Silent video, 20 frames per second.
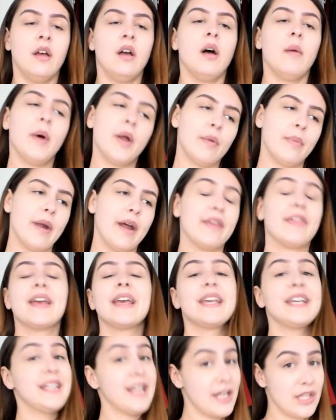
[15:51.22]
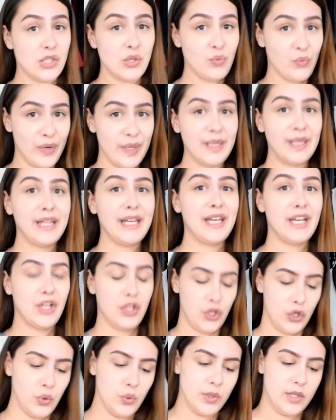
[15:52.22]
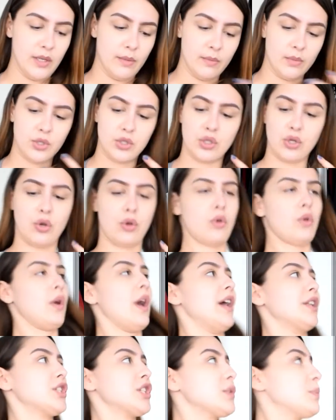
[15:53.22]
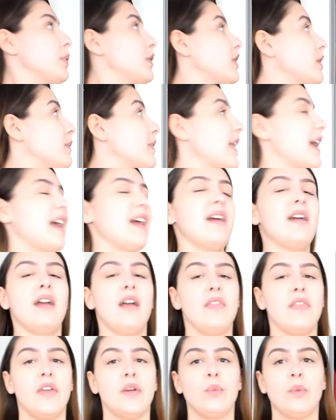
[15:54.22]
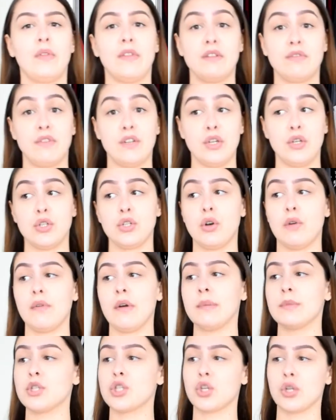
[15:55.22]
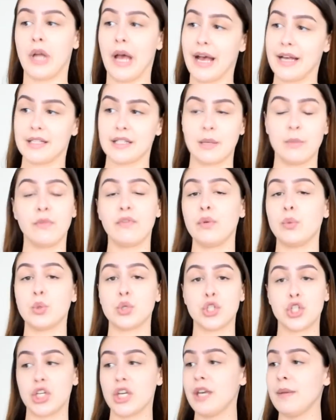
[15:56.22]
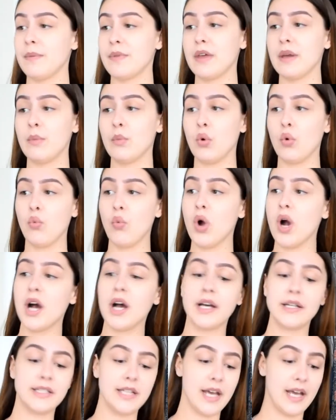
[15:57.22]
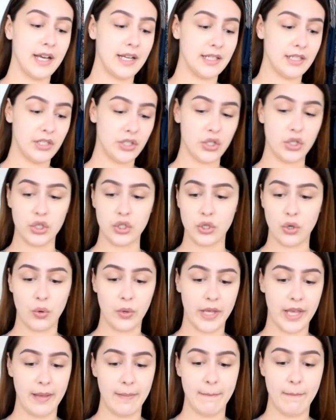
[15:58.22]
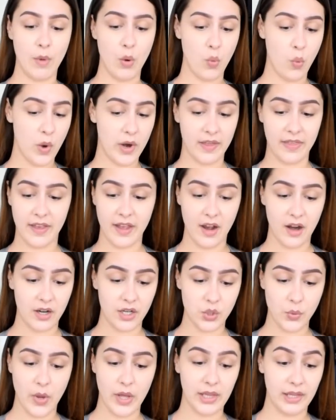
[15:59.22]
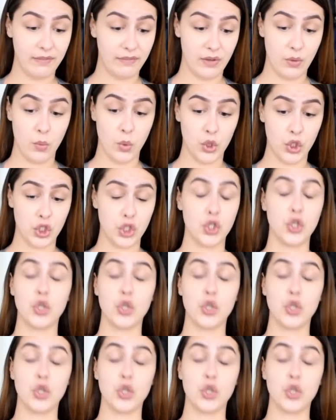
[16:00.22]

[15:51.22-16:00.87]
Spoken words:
I'm out of breath. He doesn't really use them. So I'll just put them there, and then when this video is over, I'm just gonna ask him if he wants to keep them or what, and show him where they are as well if he wants to